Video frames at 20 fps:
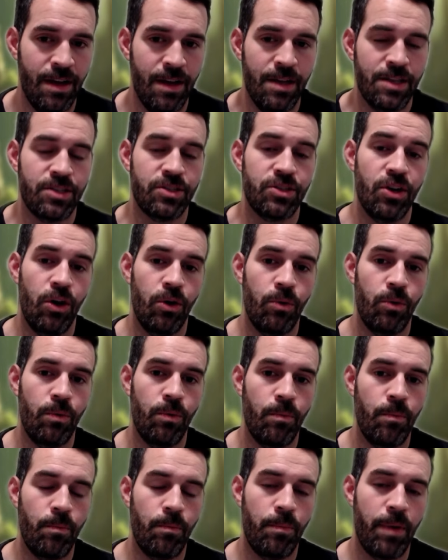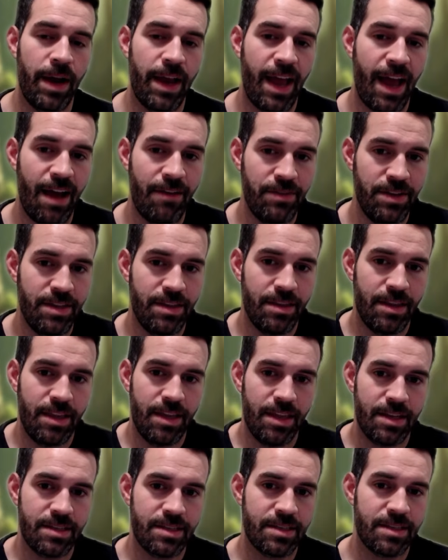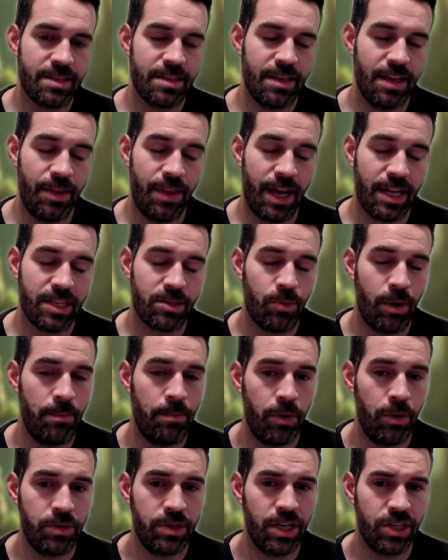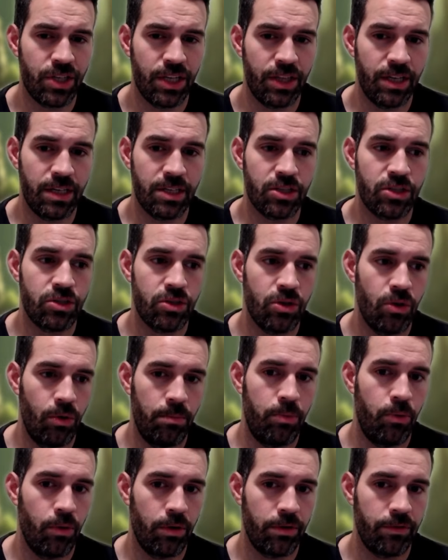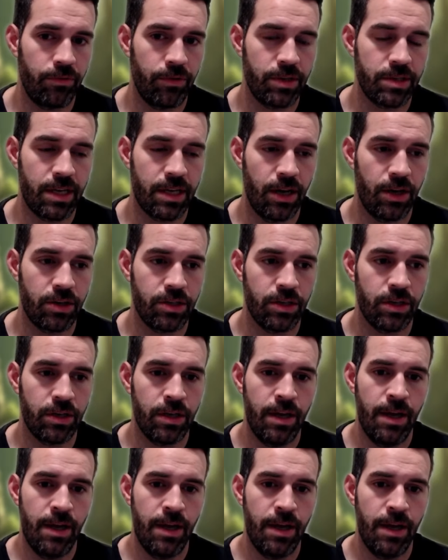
So by having this, and that's why Bone Touch I think is so important for this character,